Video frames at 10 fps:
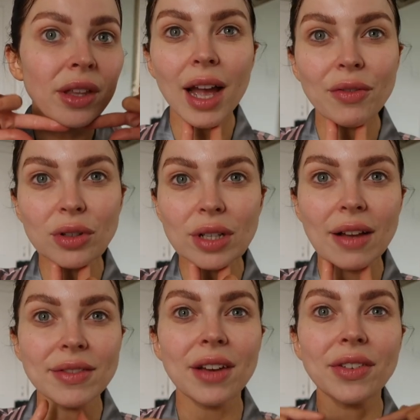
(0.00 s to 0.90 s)

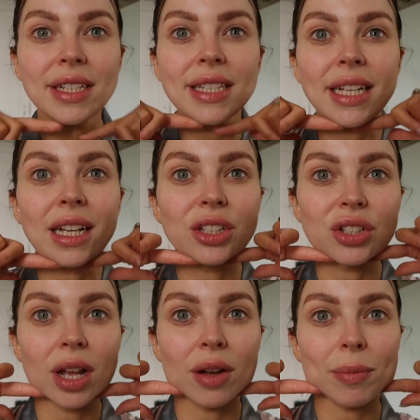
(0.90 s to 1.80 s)
I've definitely seen
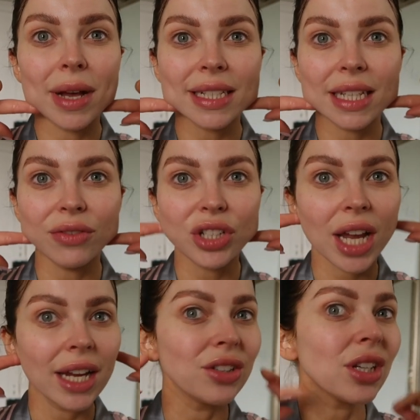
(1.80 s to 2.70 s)
a massive
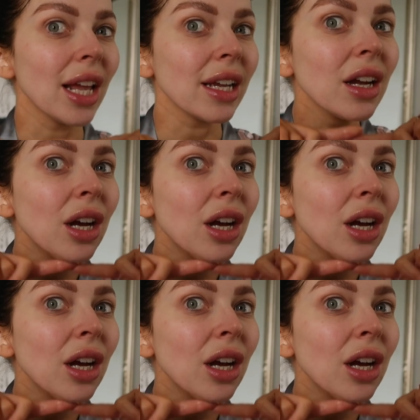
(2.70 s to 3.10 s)
change like